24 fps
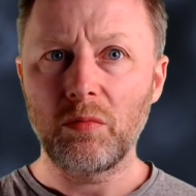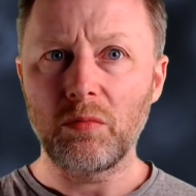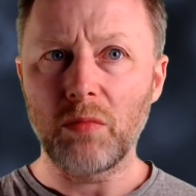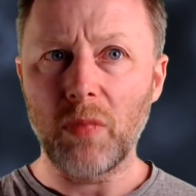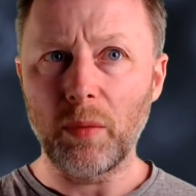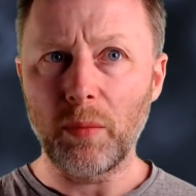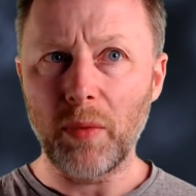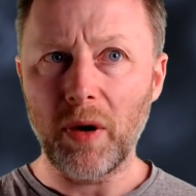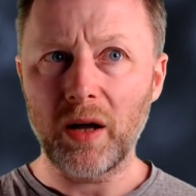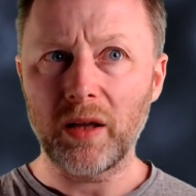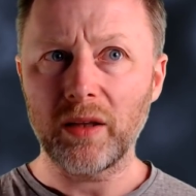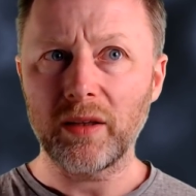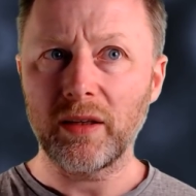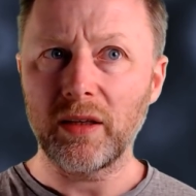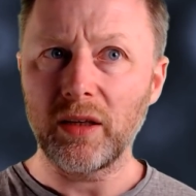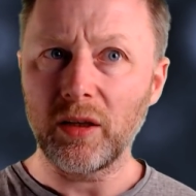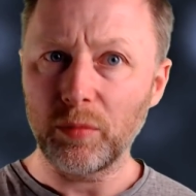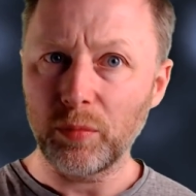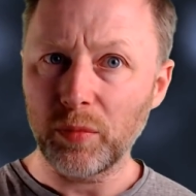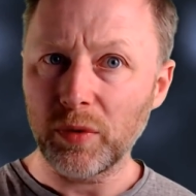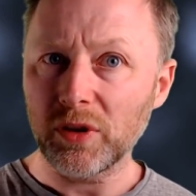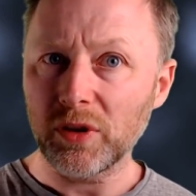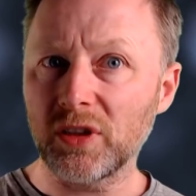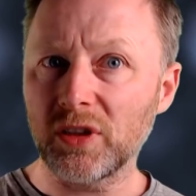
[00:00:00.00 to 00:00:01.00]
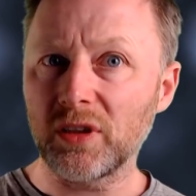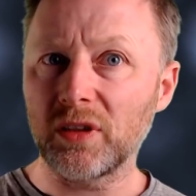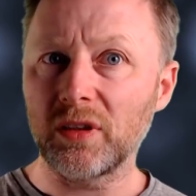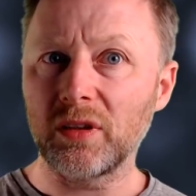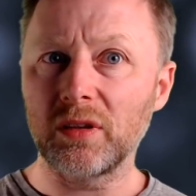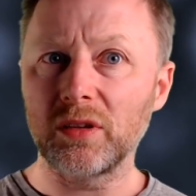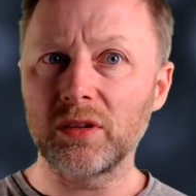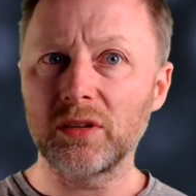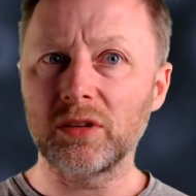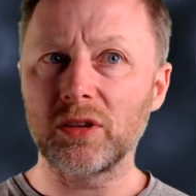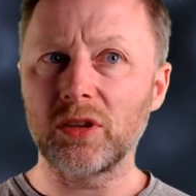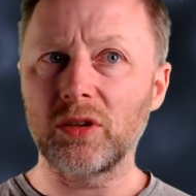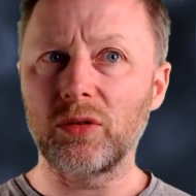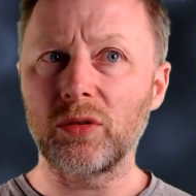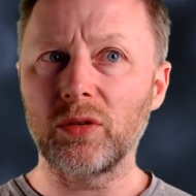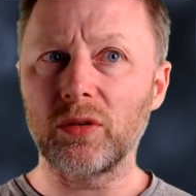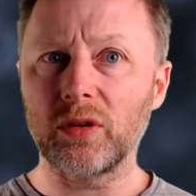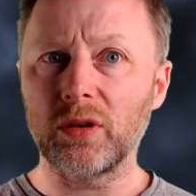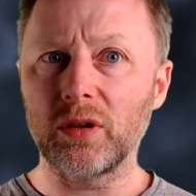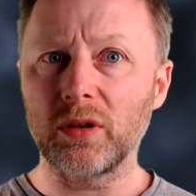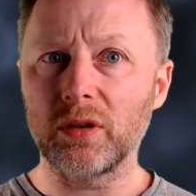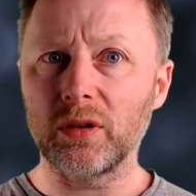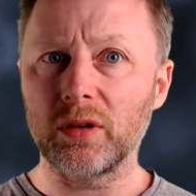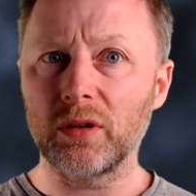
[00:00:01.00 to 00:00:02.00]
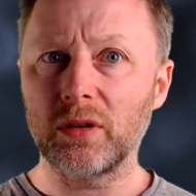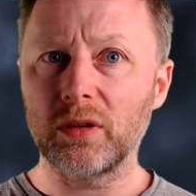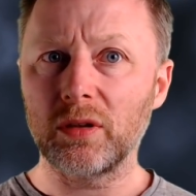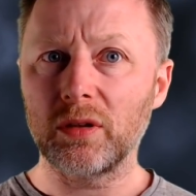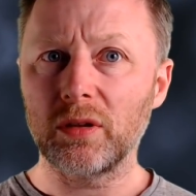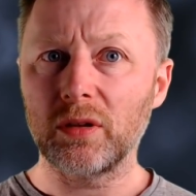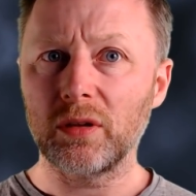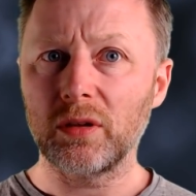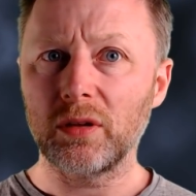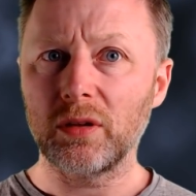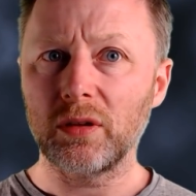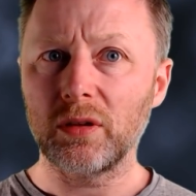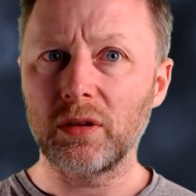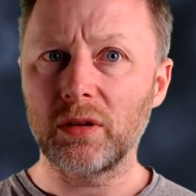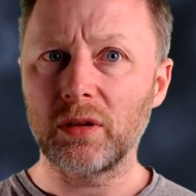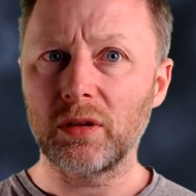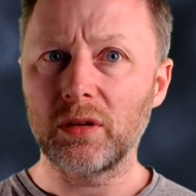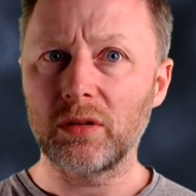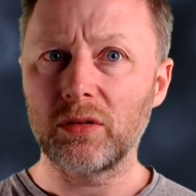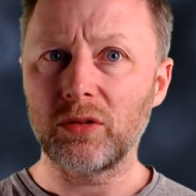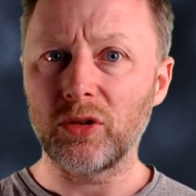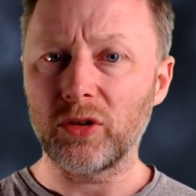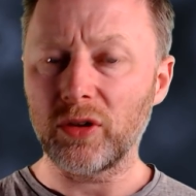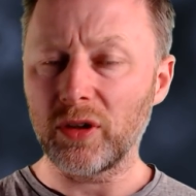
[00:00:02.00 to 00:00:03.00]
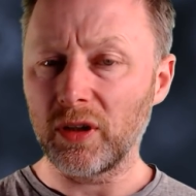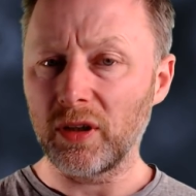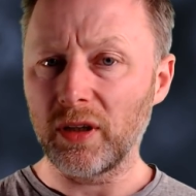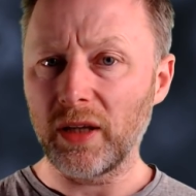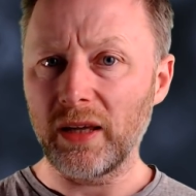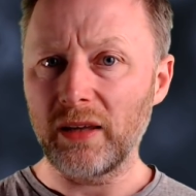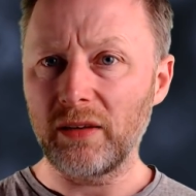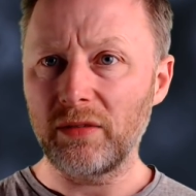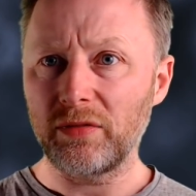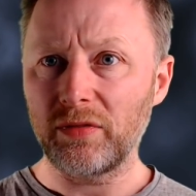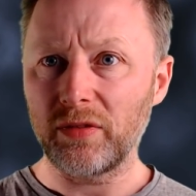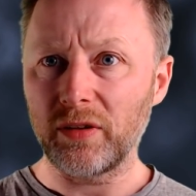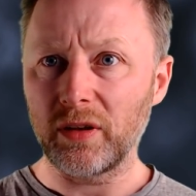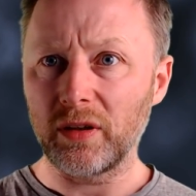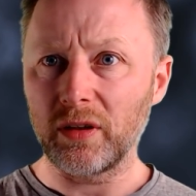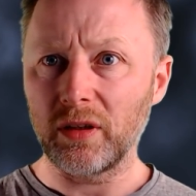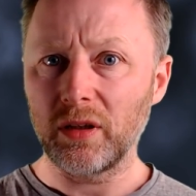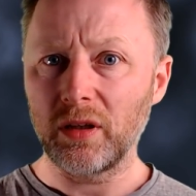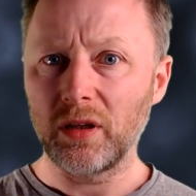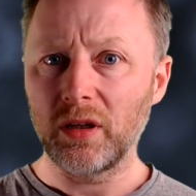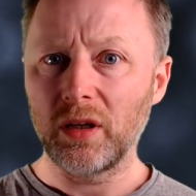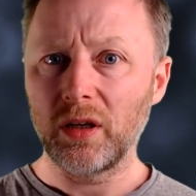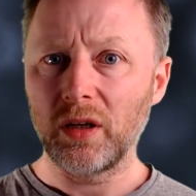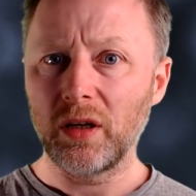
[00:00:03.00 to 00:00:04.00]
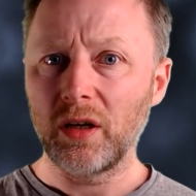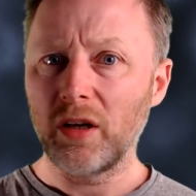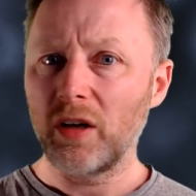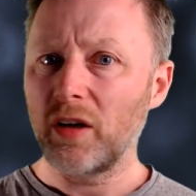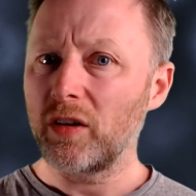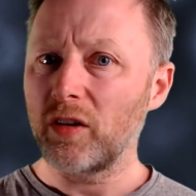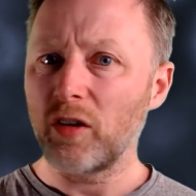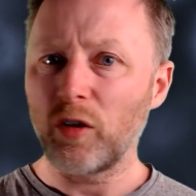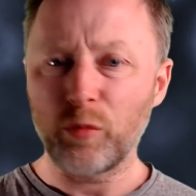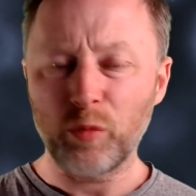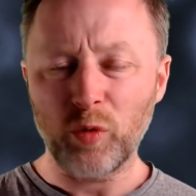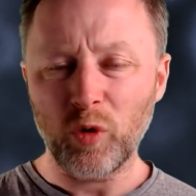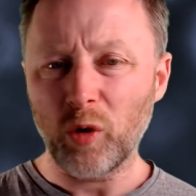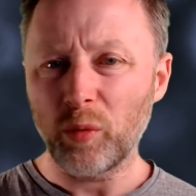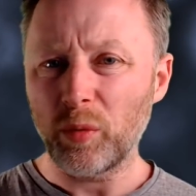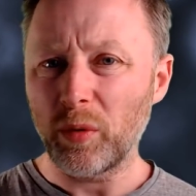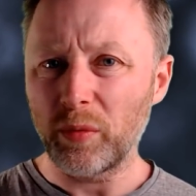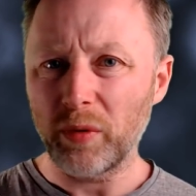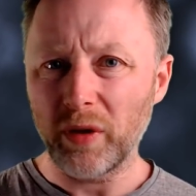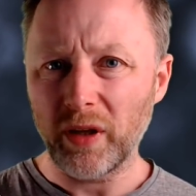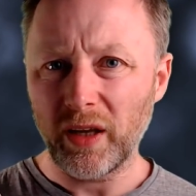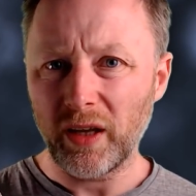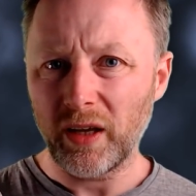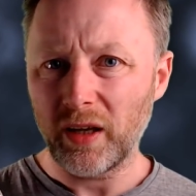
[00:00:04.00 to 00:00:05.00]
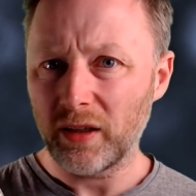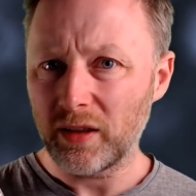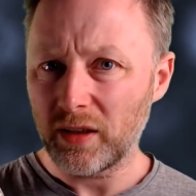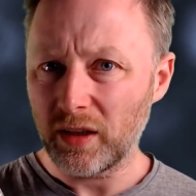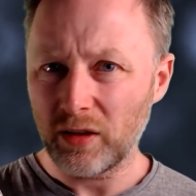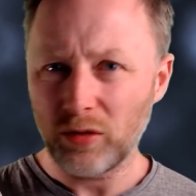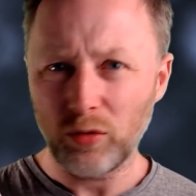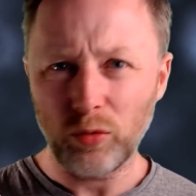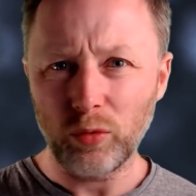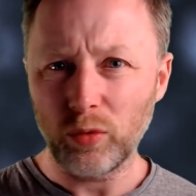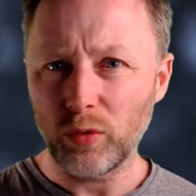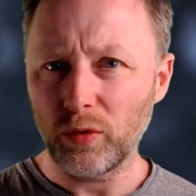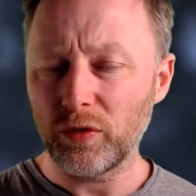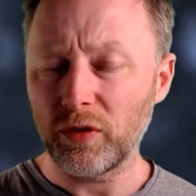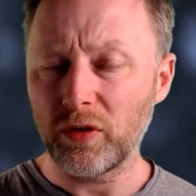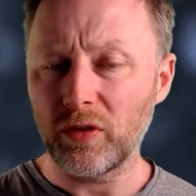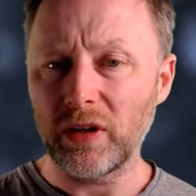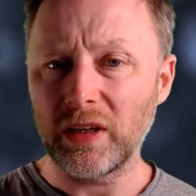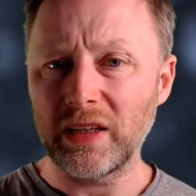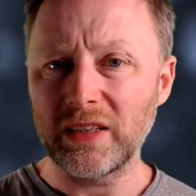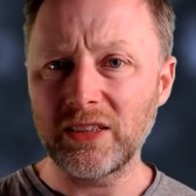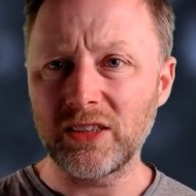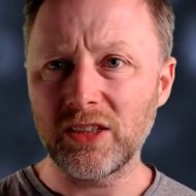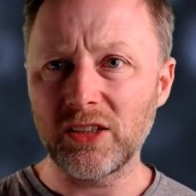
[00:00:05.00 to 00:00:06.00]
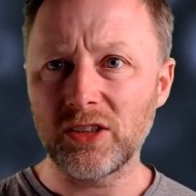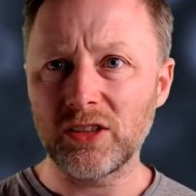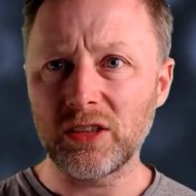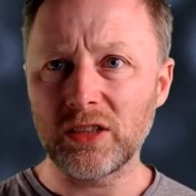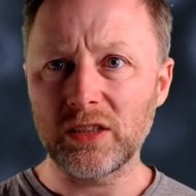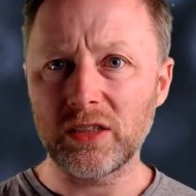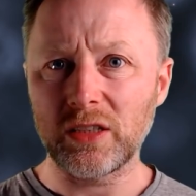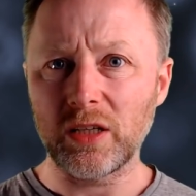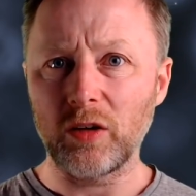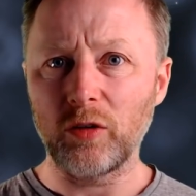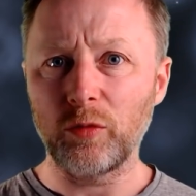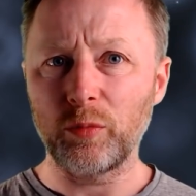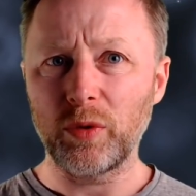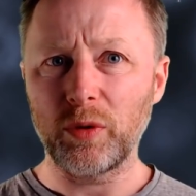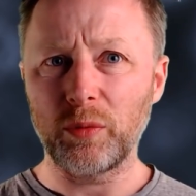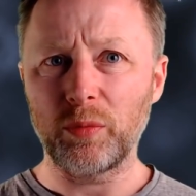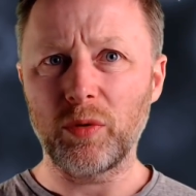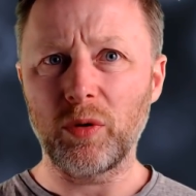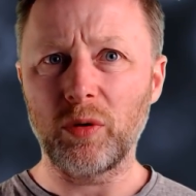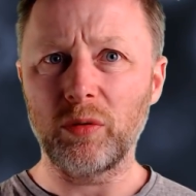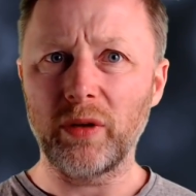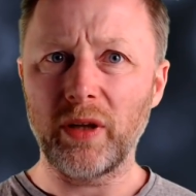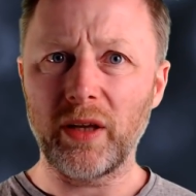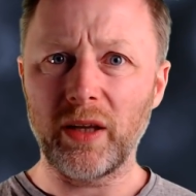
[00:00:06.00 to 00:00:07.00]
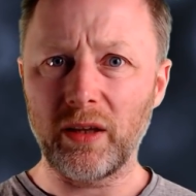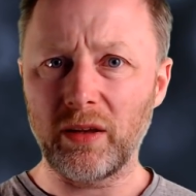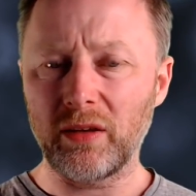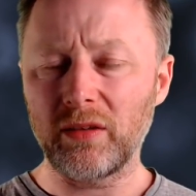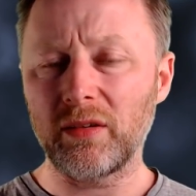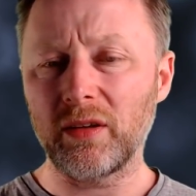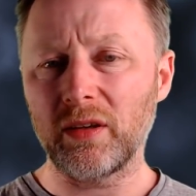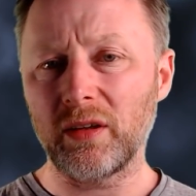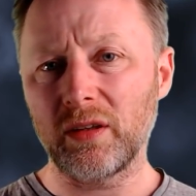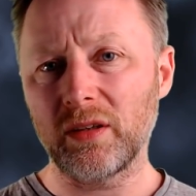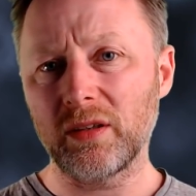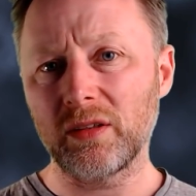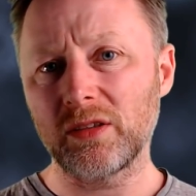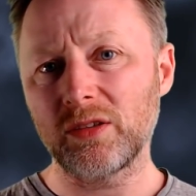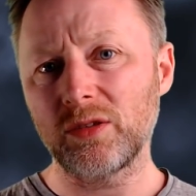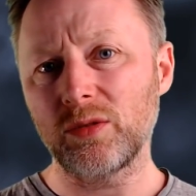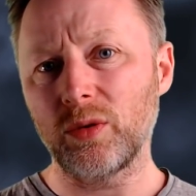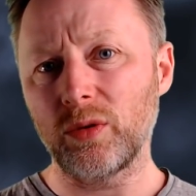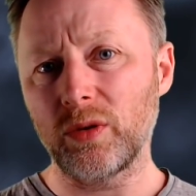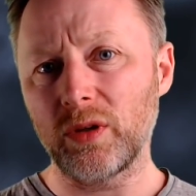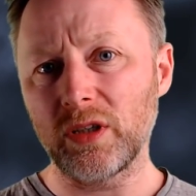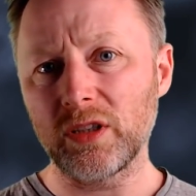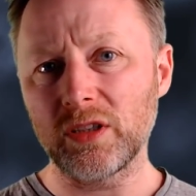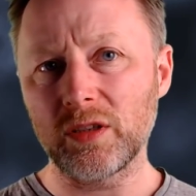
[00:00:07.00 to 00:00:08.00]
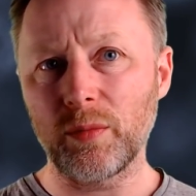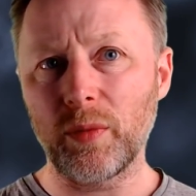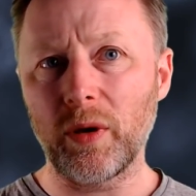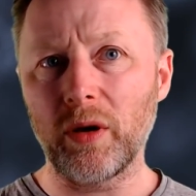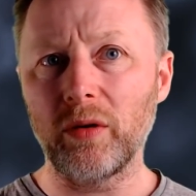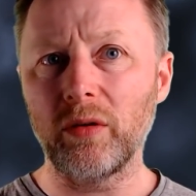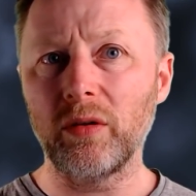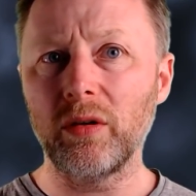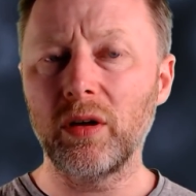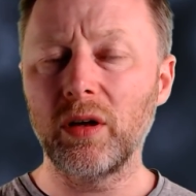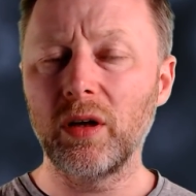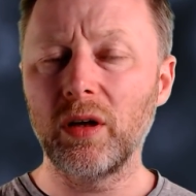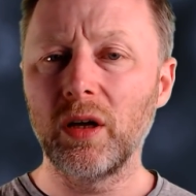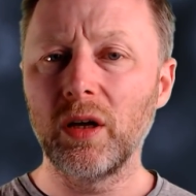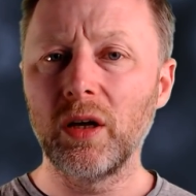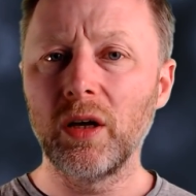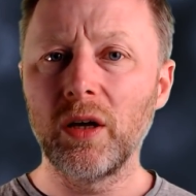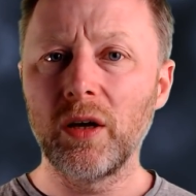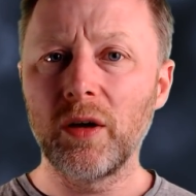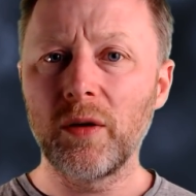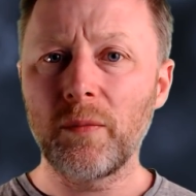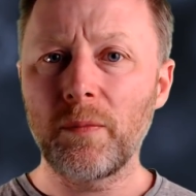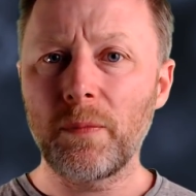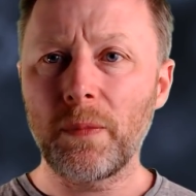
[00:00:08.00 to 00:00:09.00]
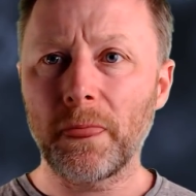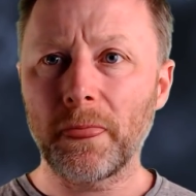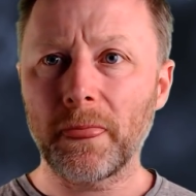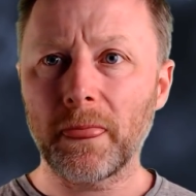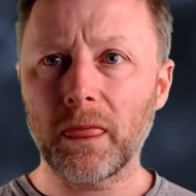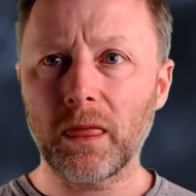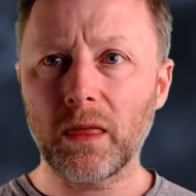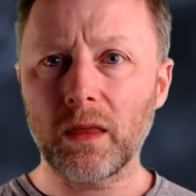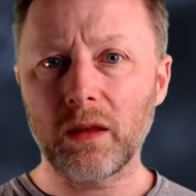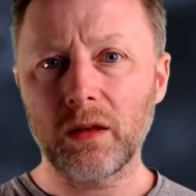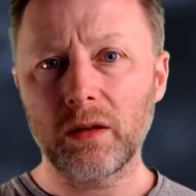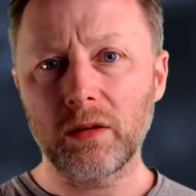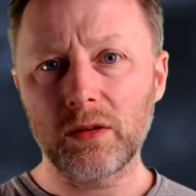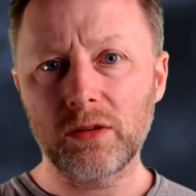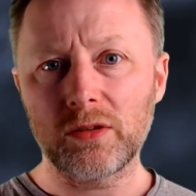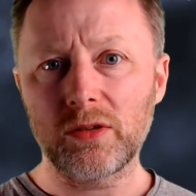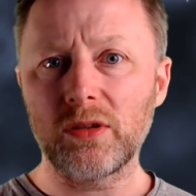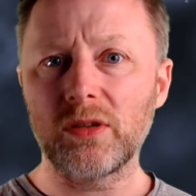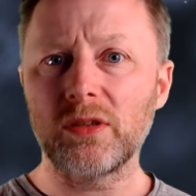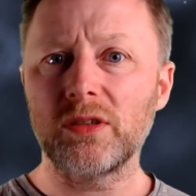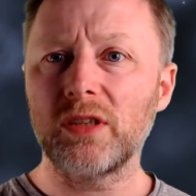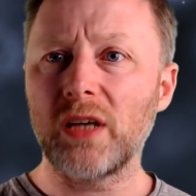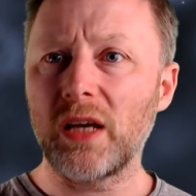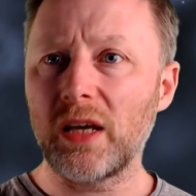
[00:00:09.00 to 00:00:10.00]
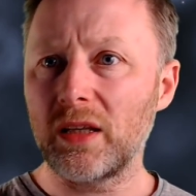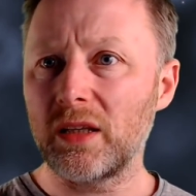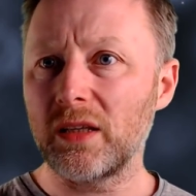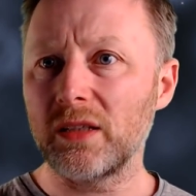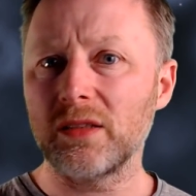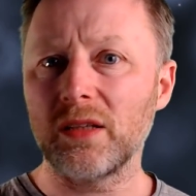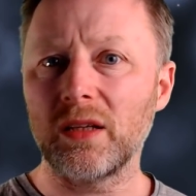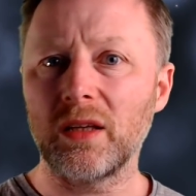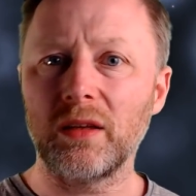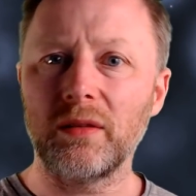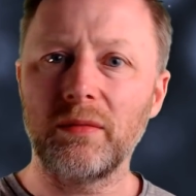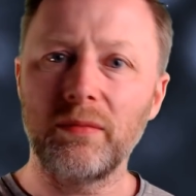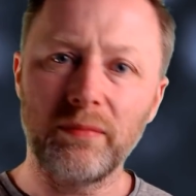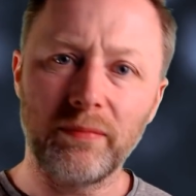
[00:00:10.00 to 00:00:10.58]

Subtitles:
my mark here, she took her life. And you've probably heard, I don't know if you're religious yourself, but you've probably heard stories about suicide is